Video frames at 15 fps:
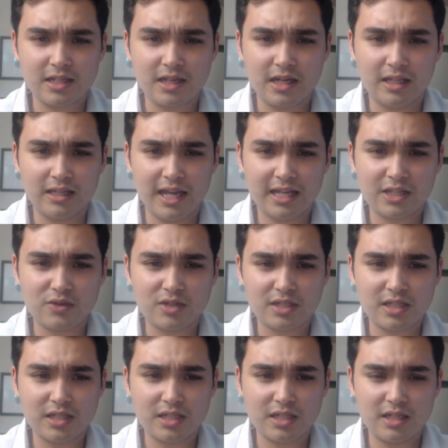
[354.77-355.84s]
like you
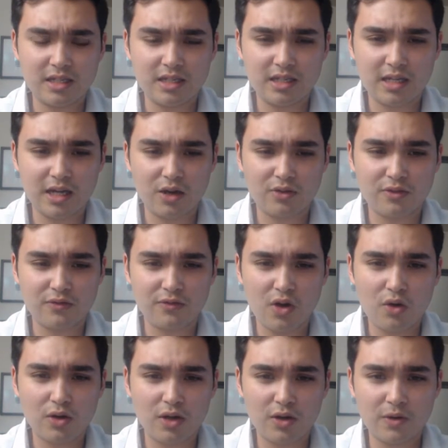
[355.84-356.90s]
see here in the
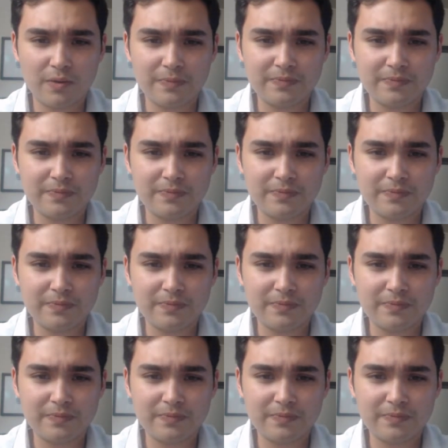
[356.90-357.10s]
photo.